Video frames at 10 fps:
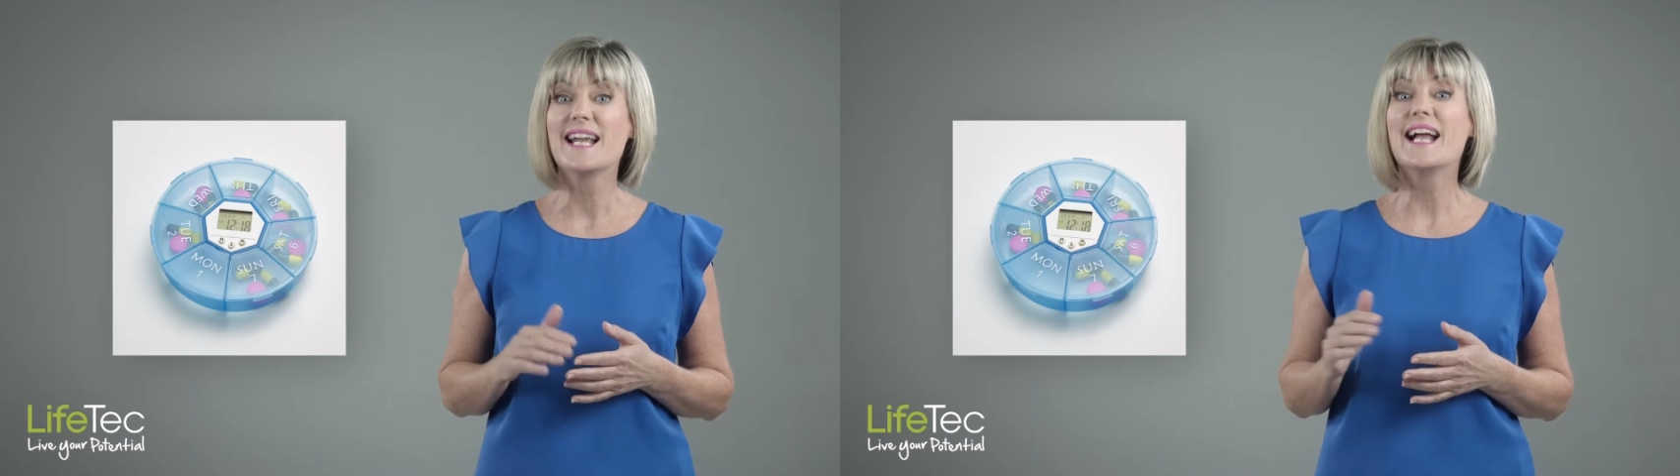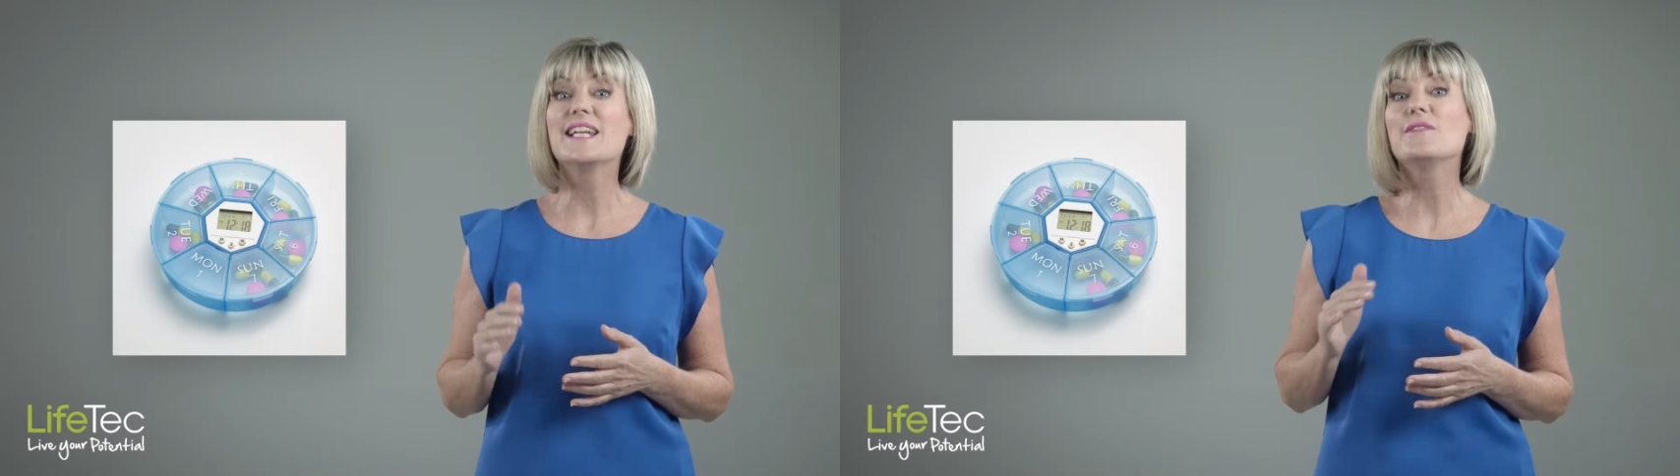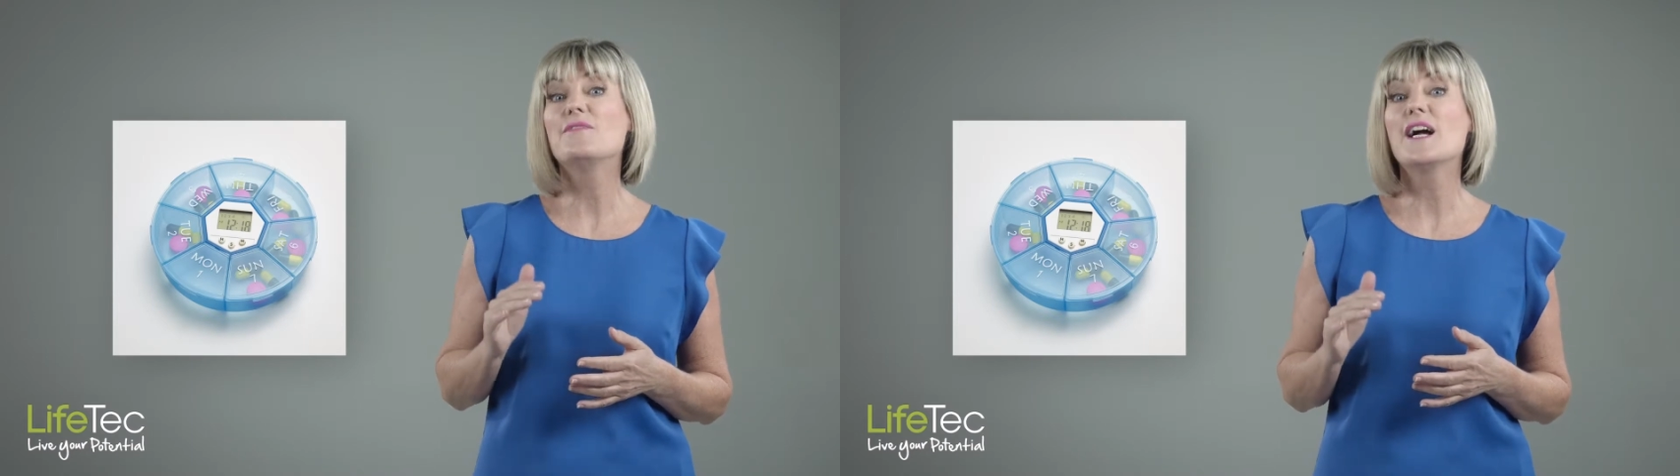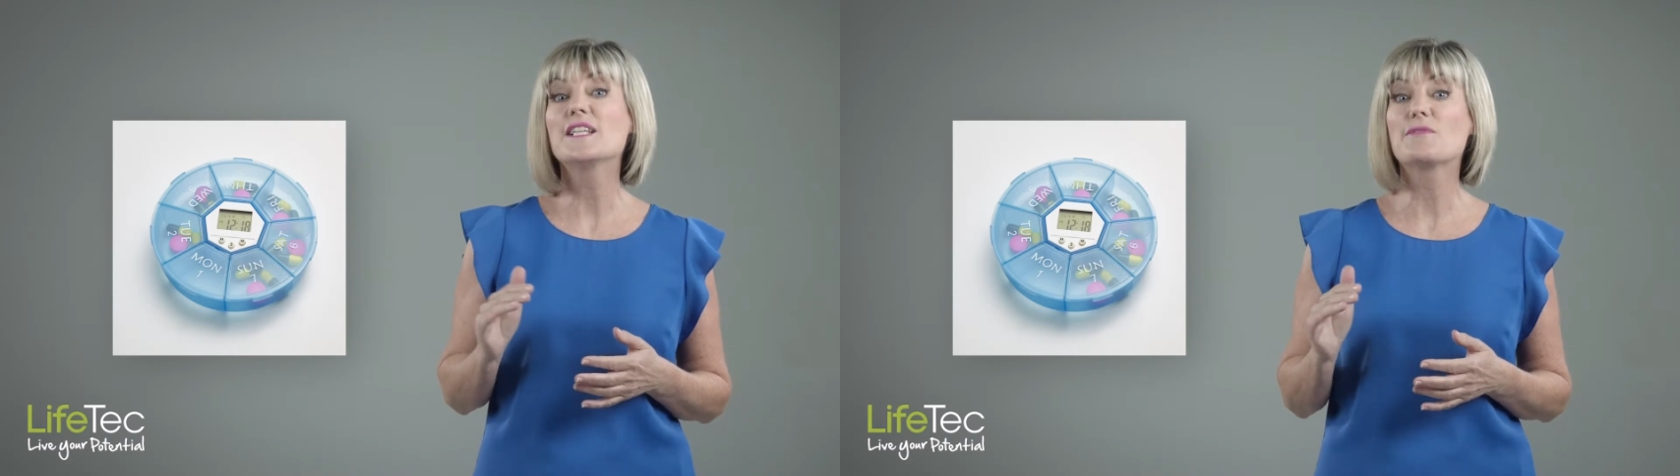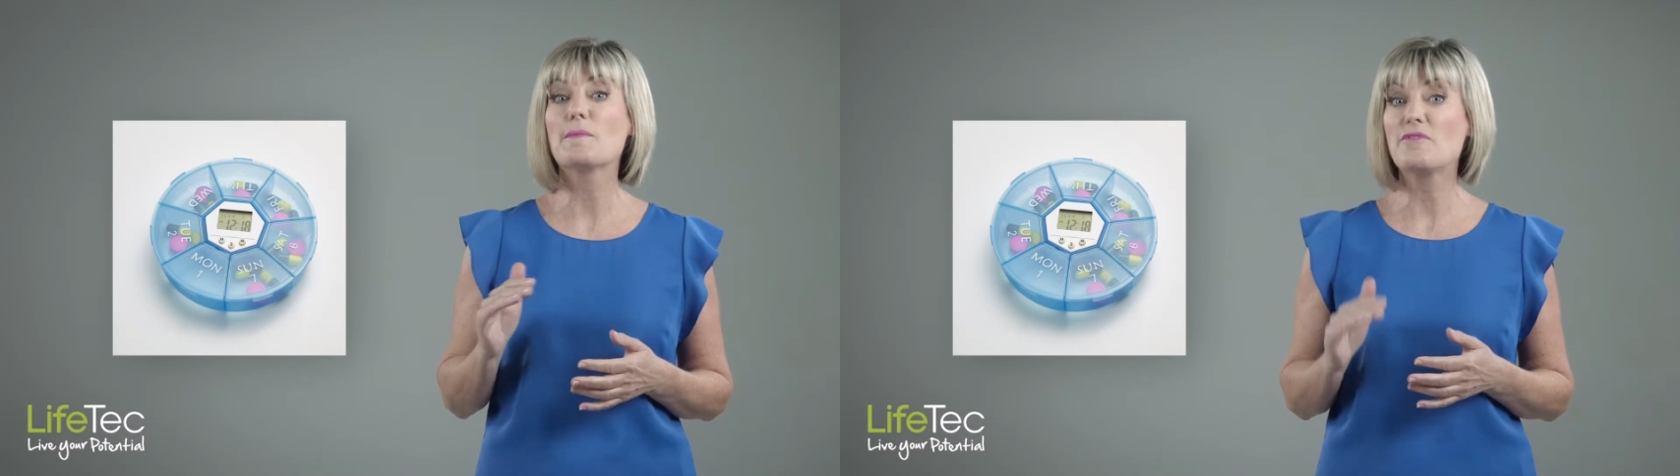And
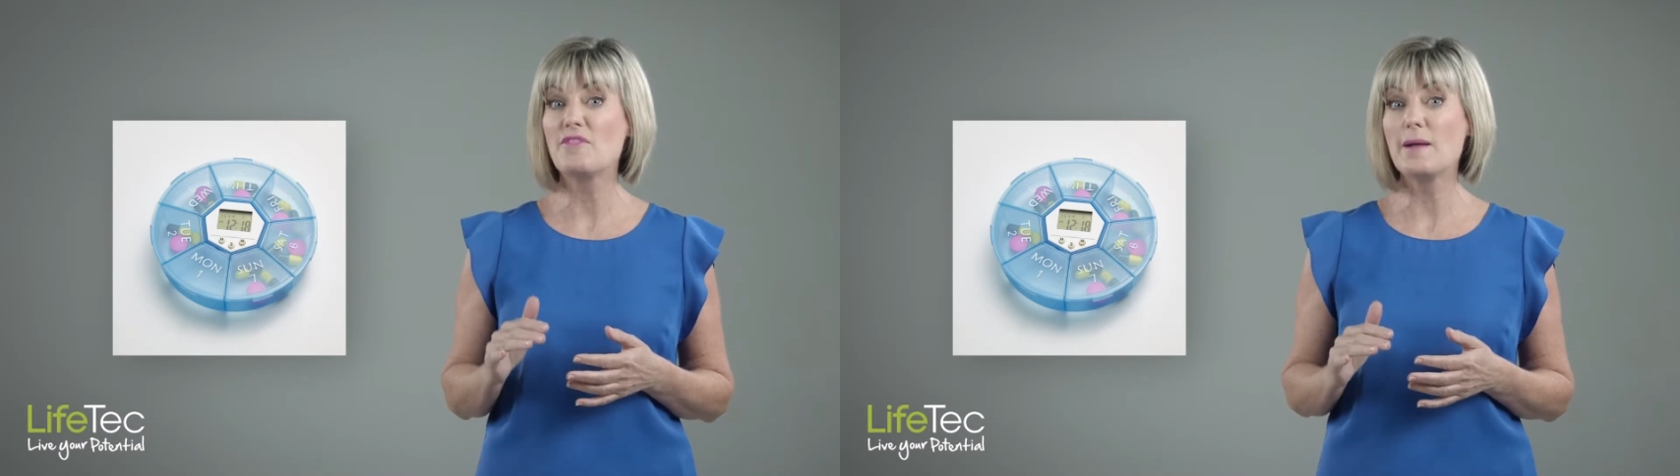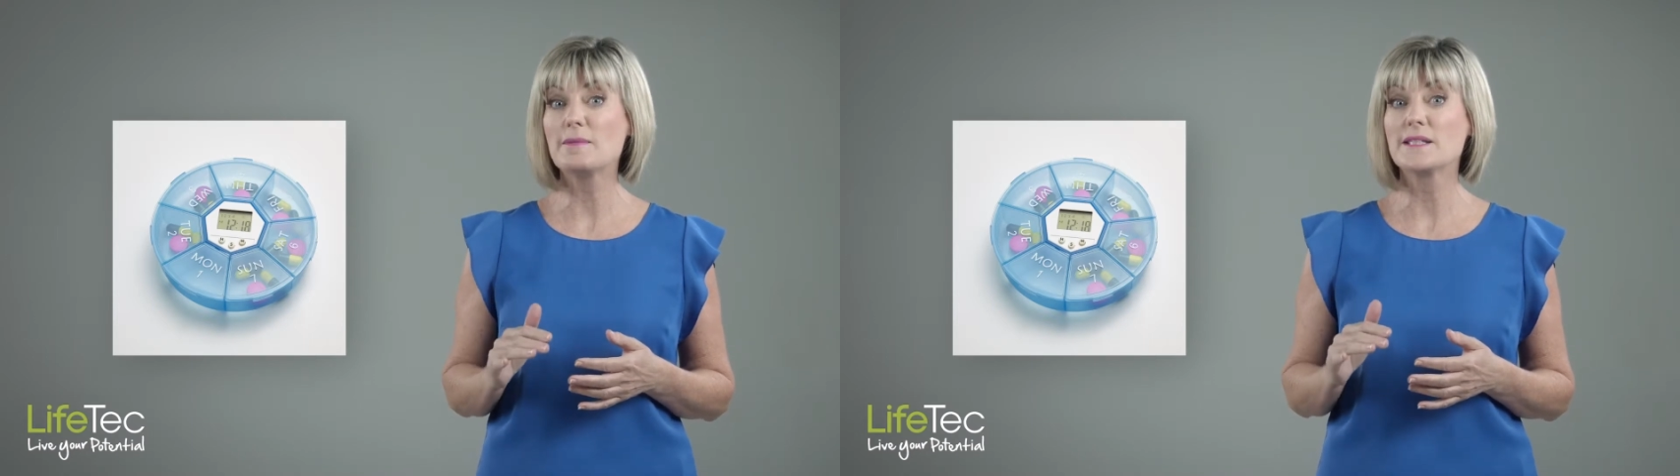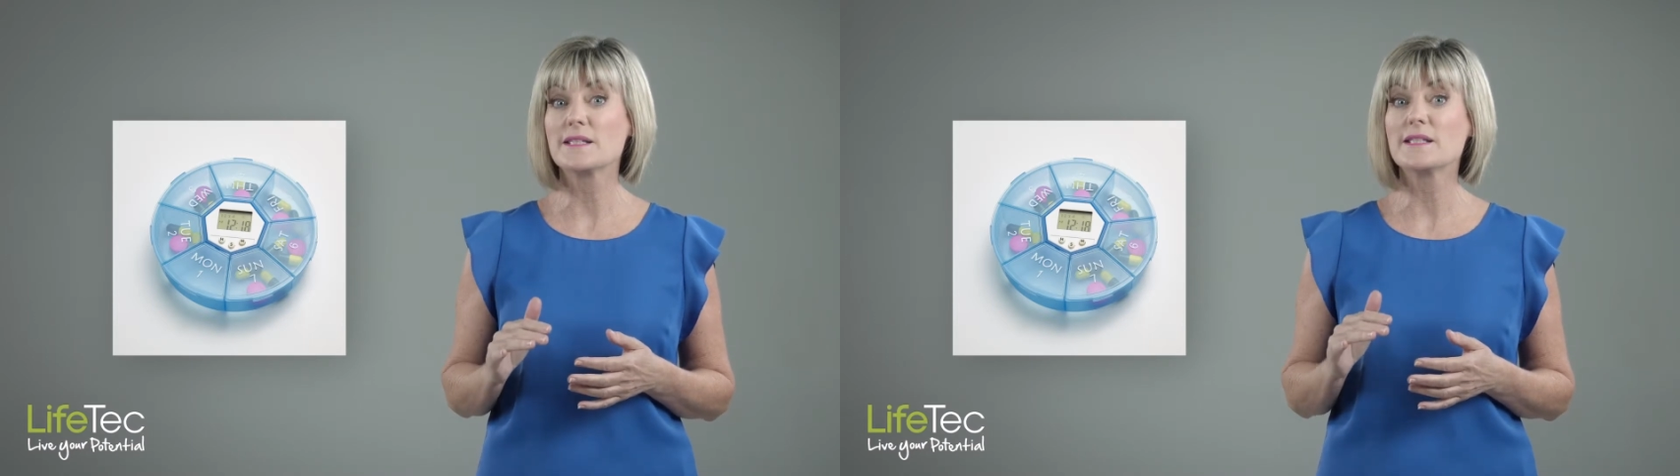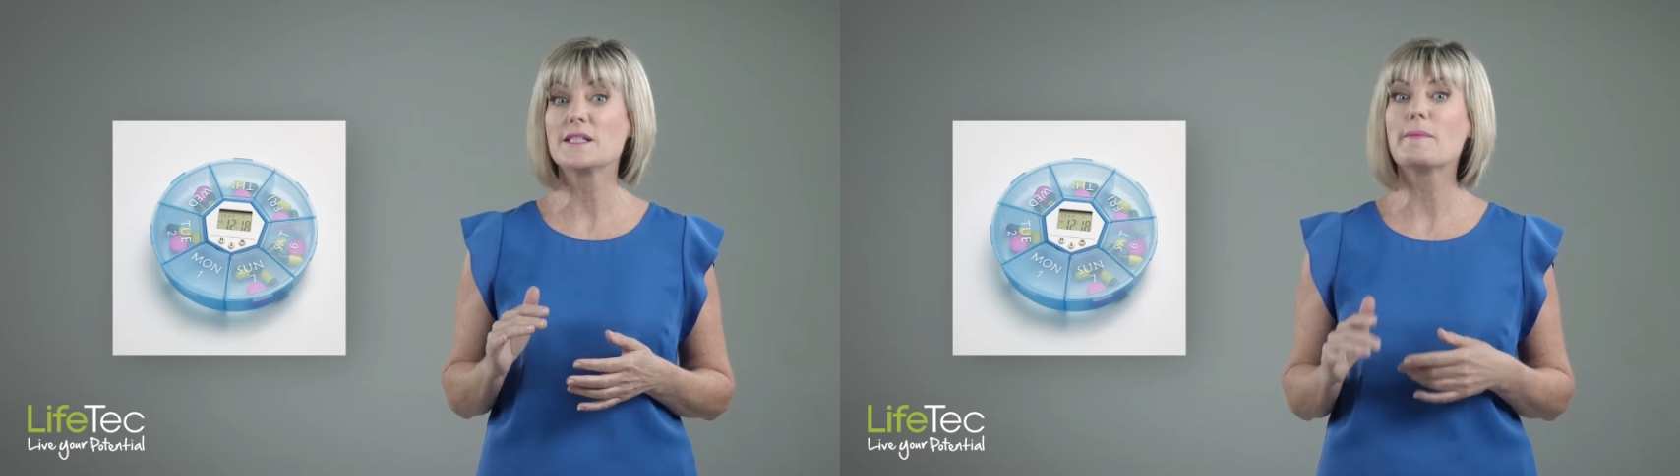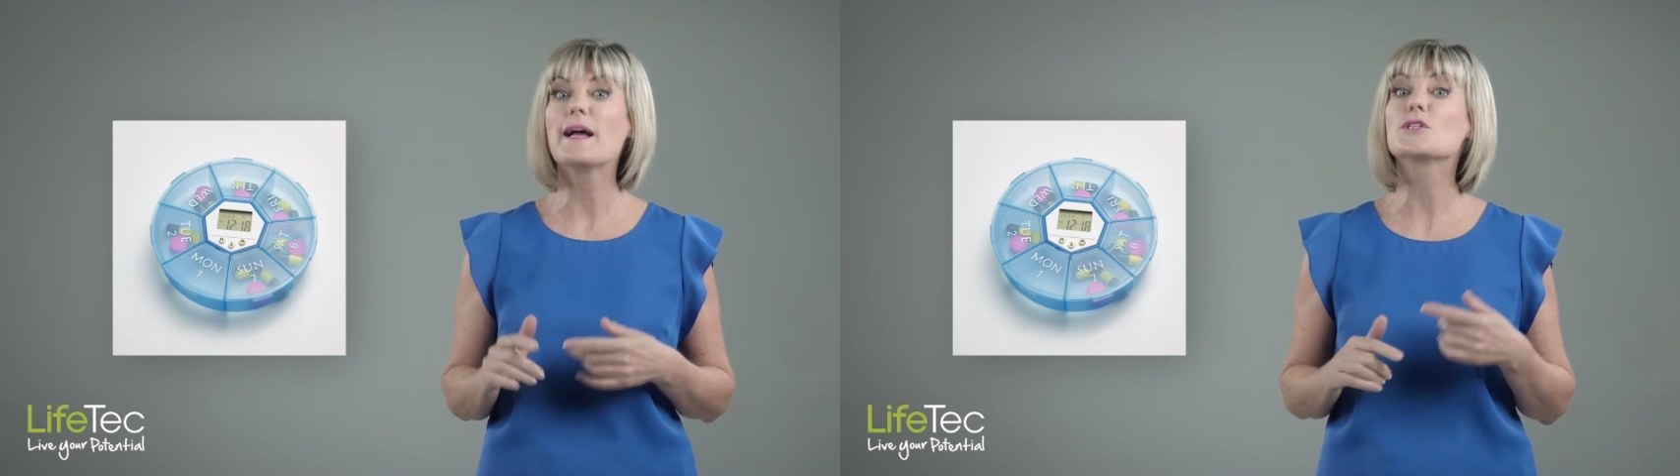advice from a
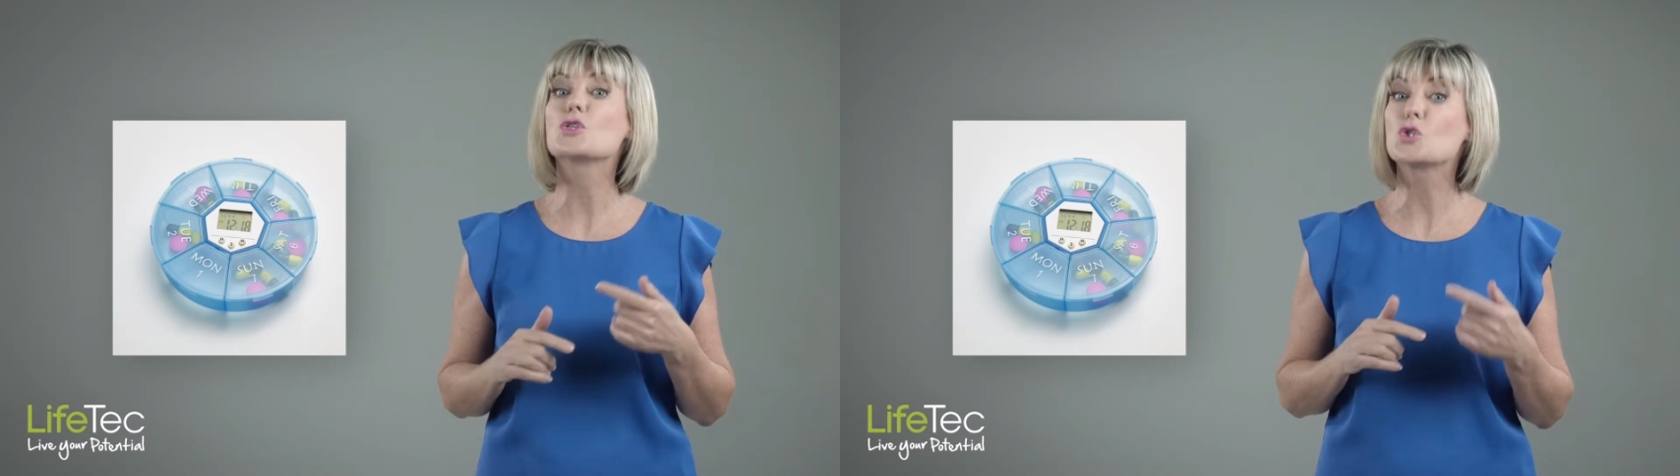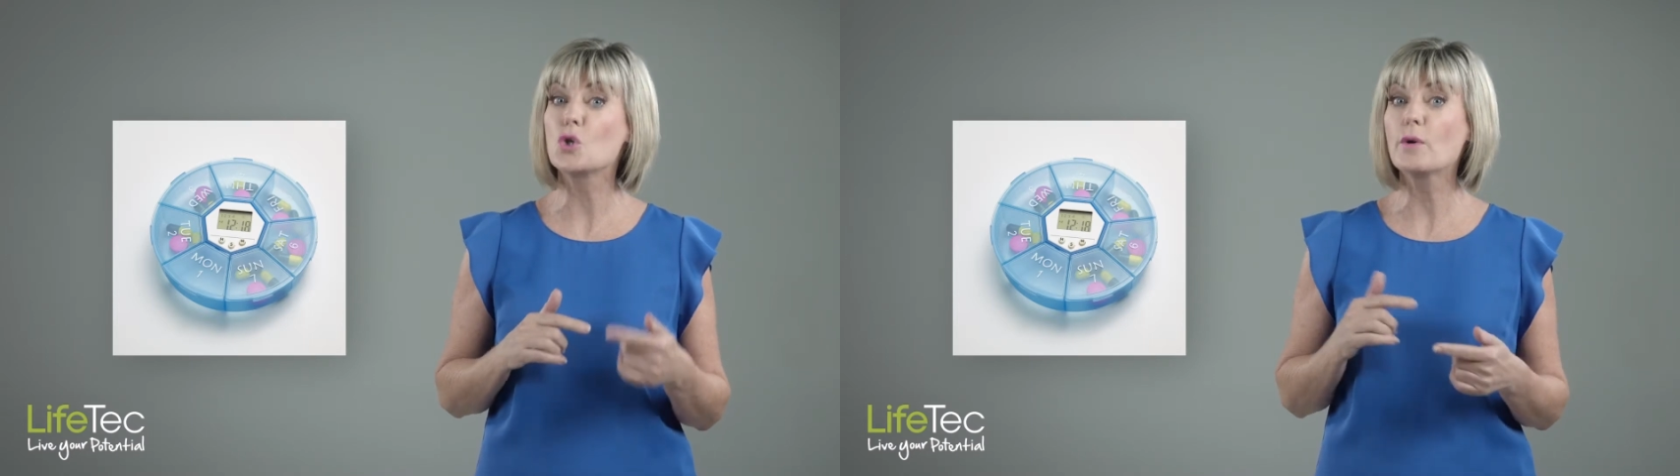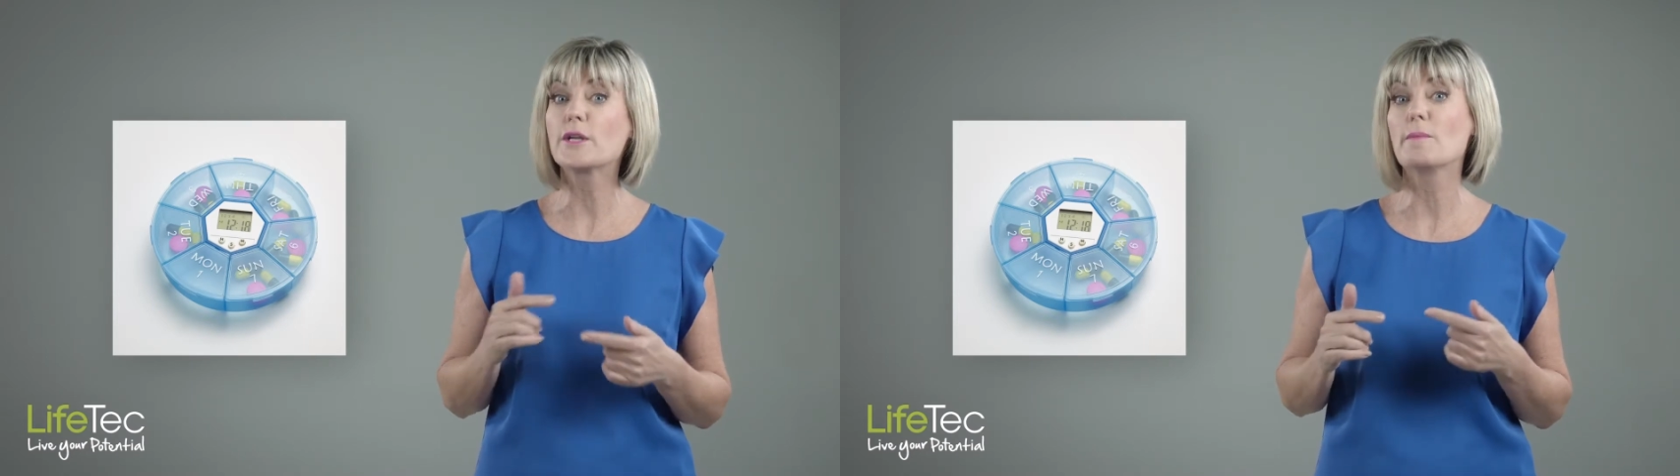pharmacist about storing